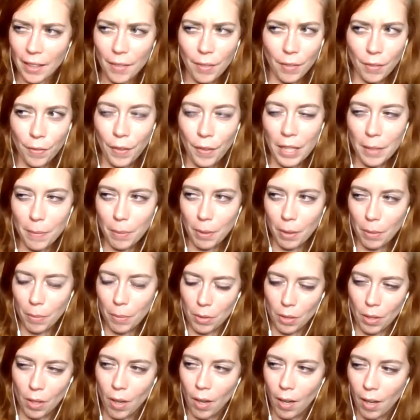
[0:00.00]
Facebook
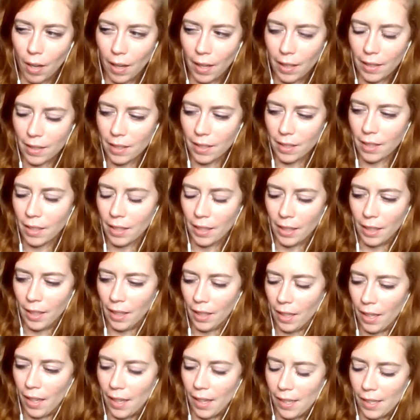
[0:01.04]
was caught.
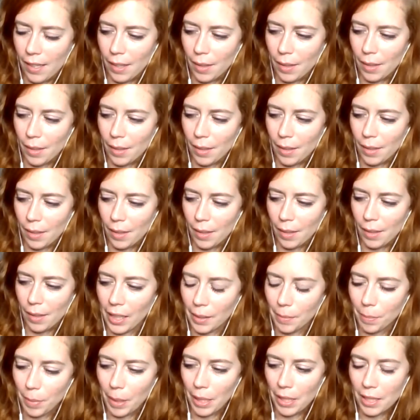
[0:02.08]
Like
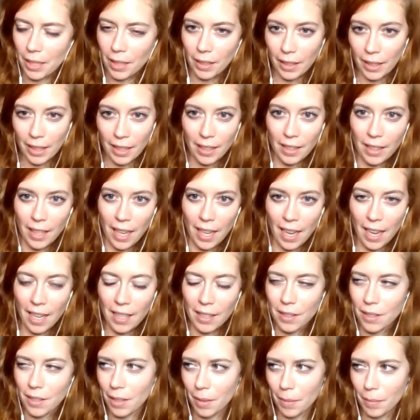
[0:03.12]
basically they
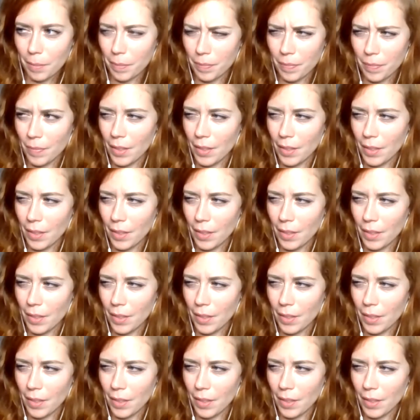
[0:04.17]
had some